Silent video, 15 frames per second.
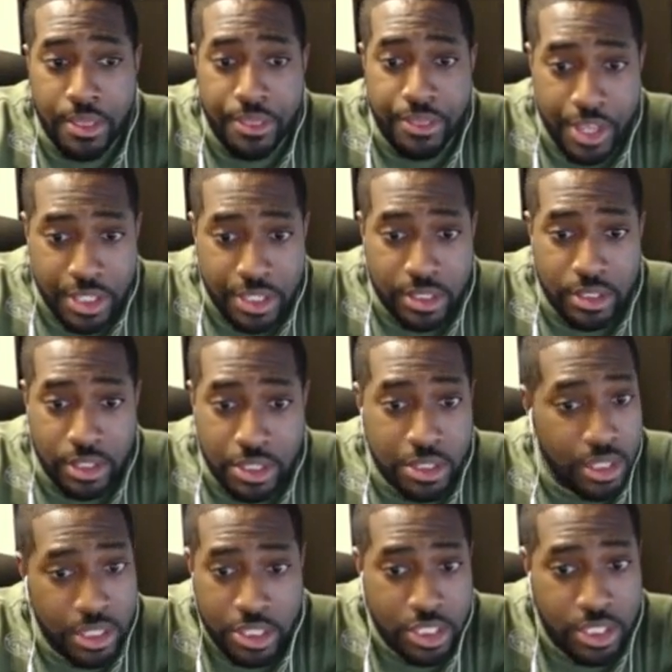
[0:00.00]

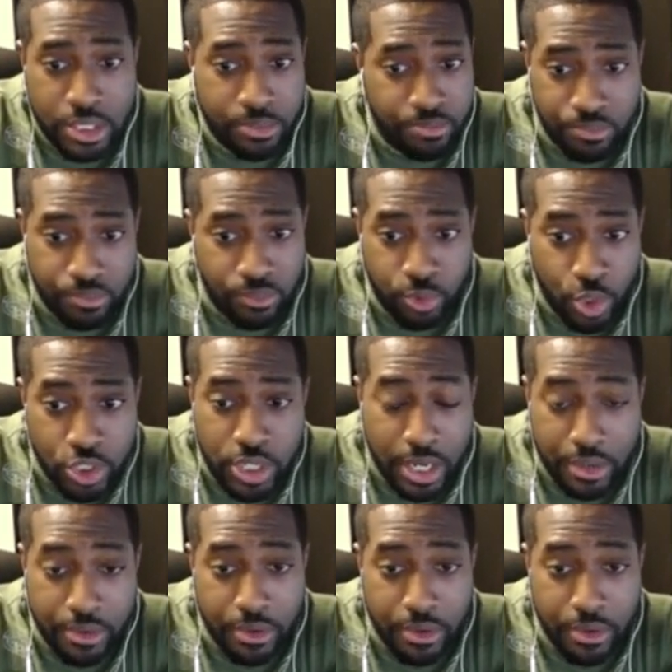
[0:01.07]
it just looks like